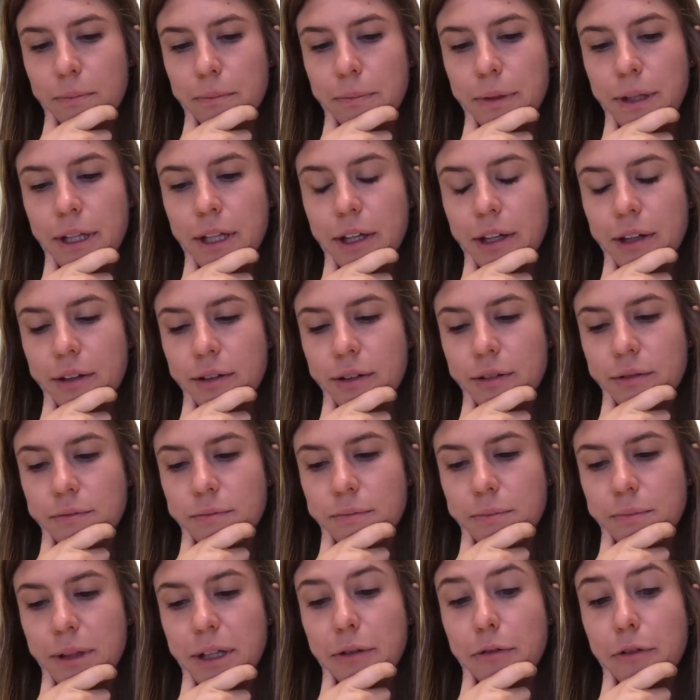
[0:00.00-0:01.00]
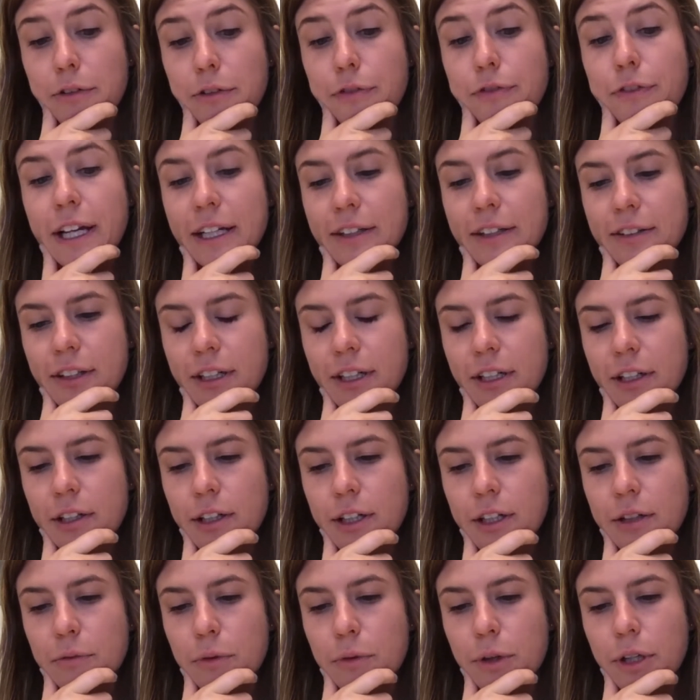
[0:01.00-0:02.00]
being reflected
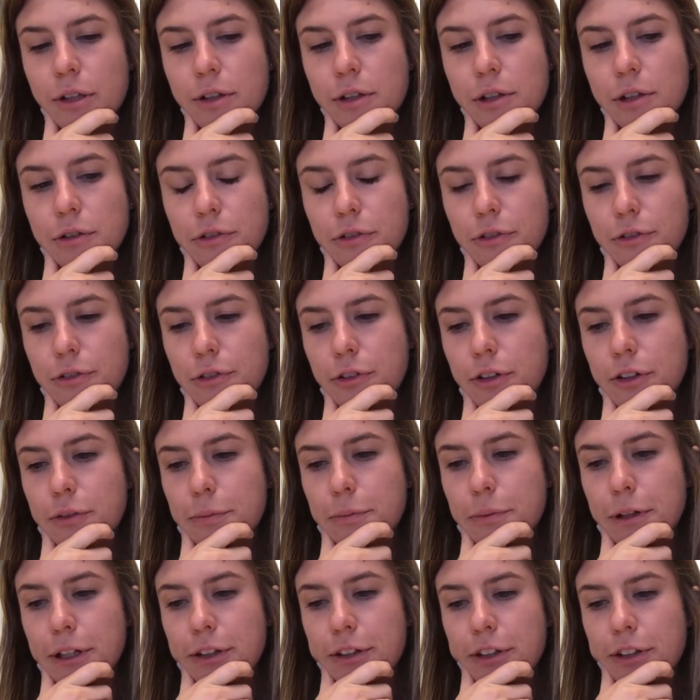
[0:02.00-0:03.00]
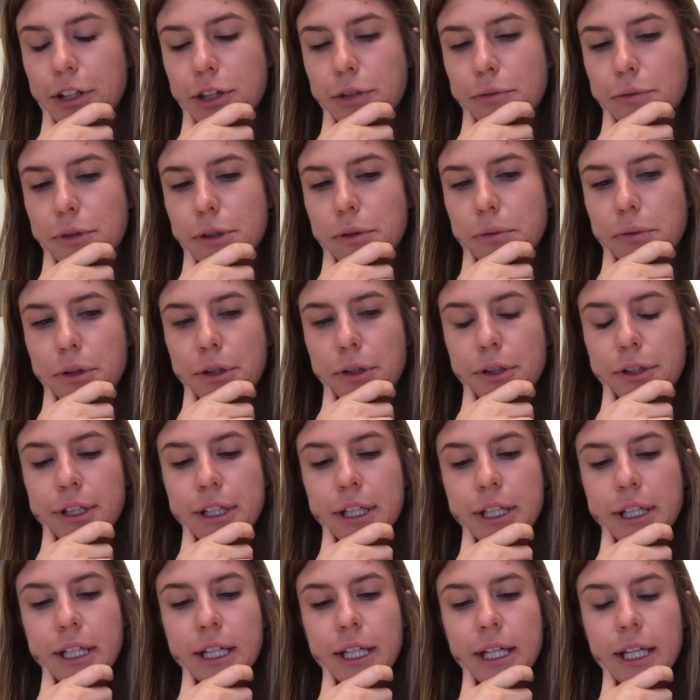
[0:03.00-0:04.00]
in what your users are experiencing in the real
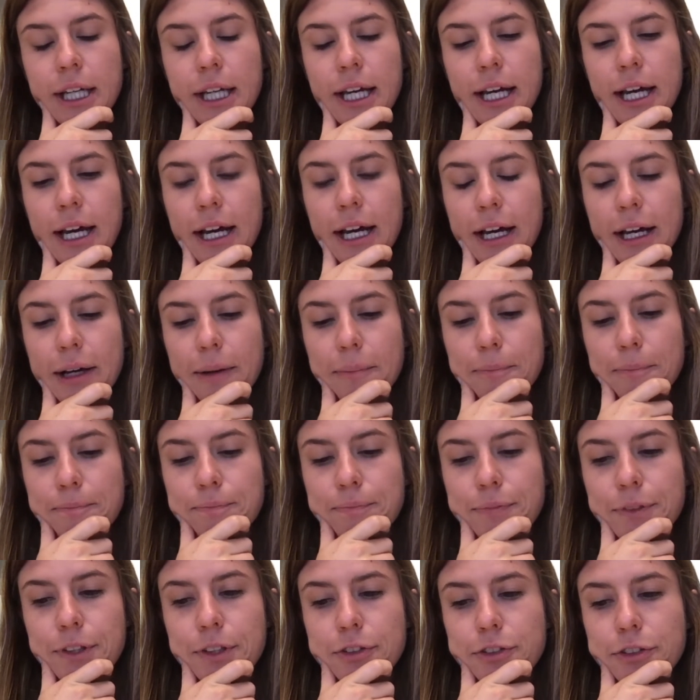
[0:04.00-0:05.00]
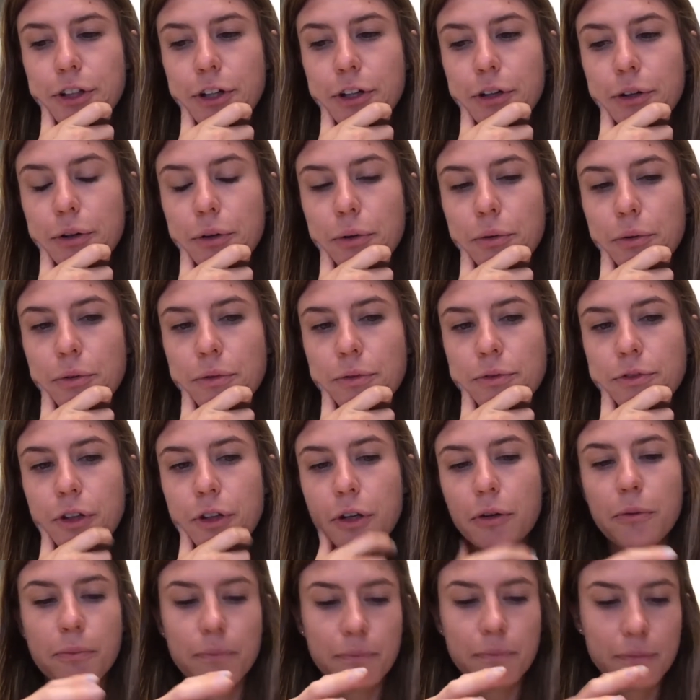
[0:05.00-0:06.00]
world. So
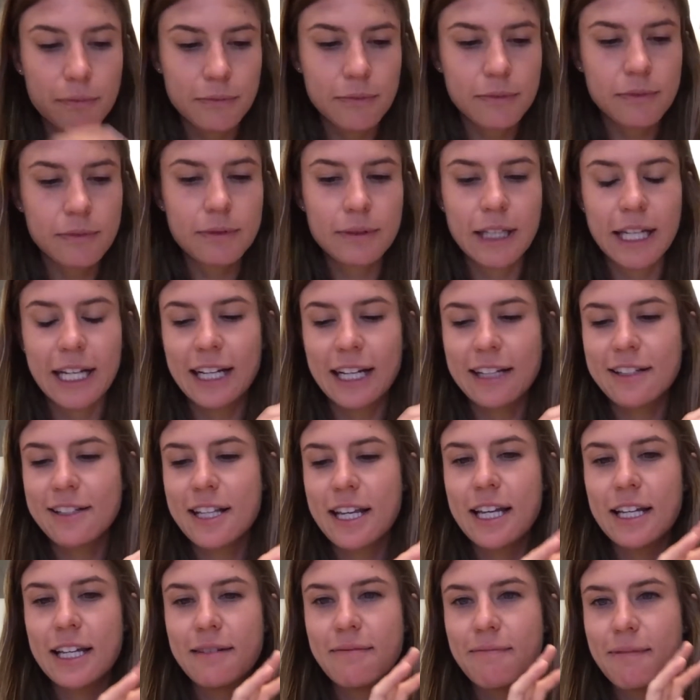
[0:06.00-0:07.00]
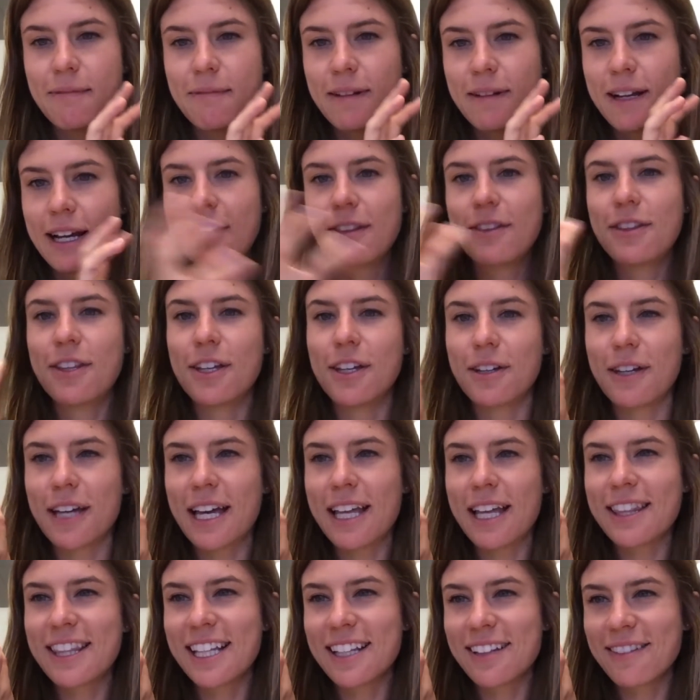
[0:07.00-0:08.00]
like I said,
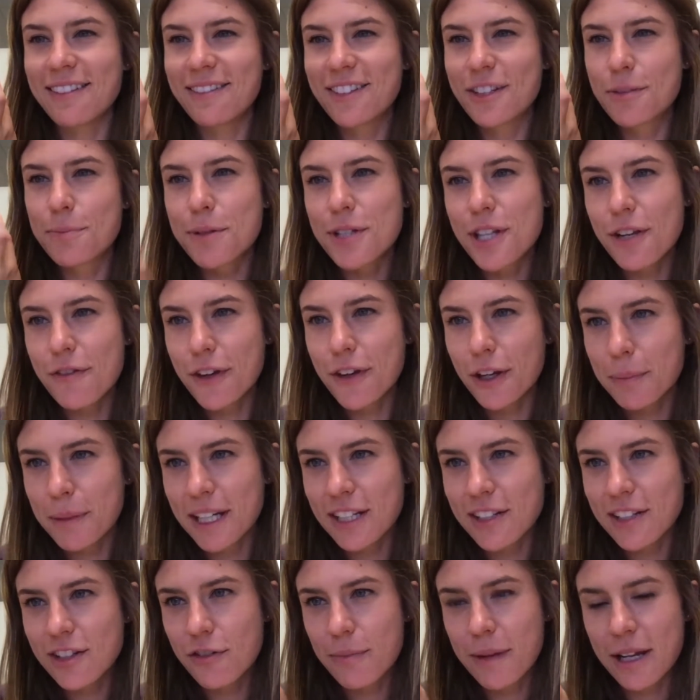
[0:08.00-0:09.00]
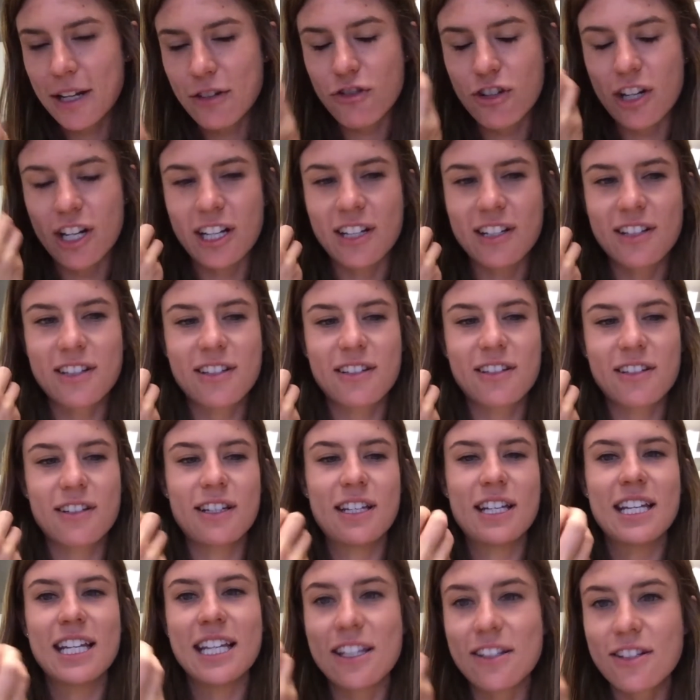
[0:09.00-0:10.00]
the specific mix of metrics
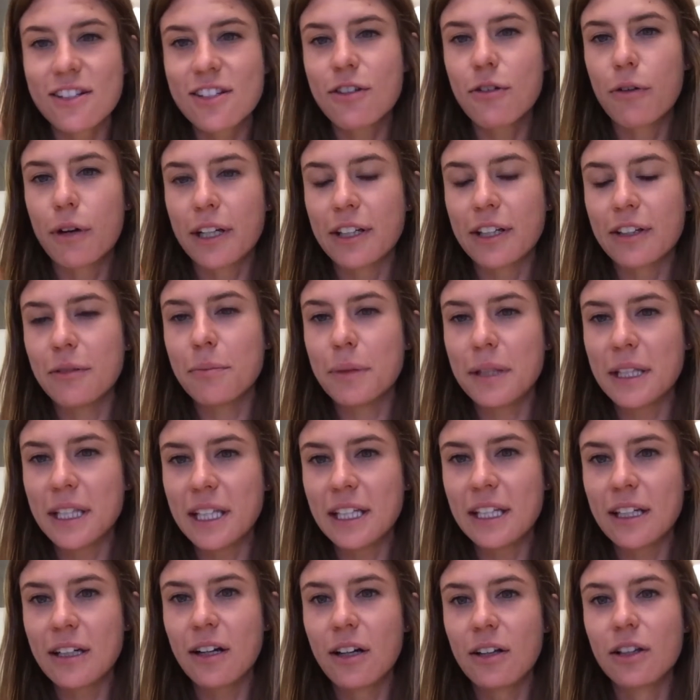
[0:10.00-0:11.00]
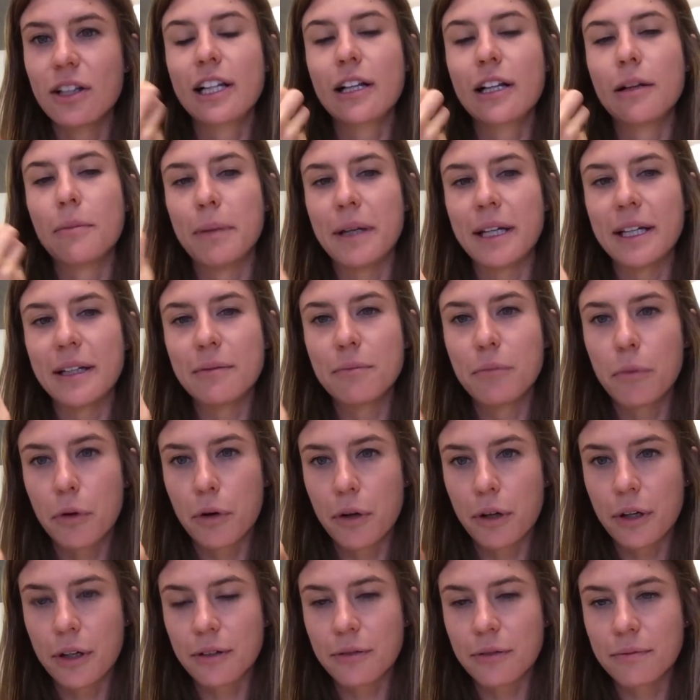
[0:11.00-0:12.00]
is going to be a little bit
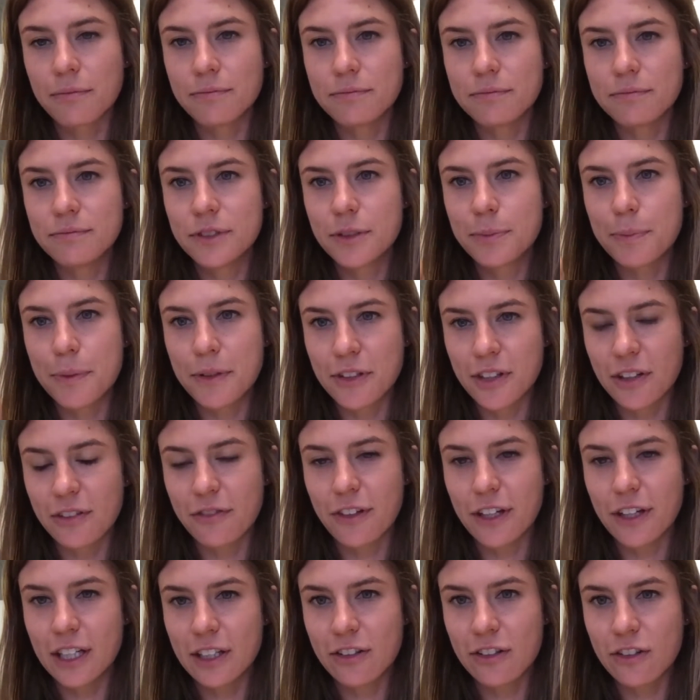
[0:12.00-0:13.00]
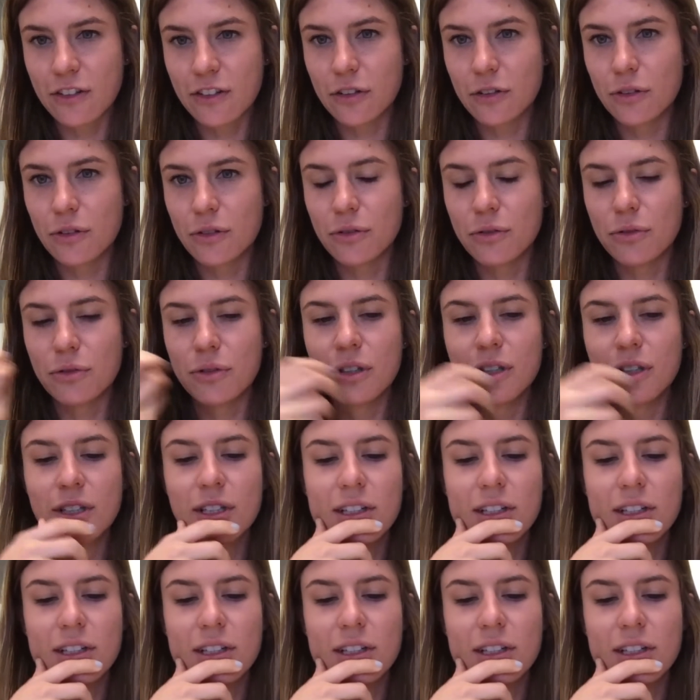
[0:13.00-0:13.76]
more specific to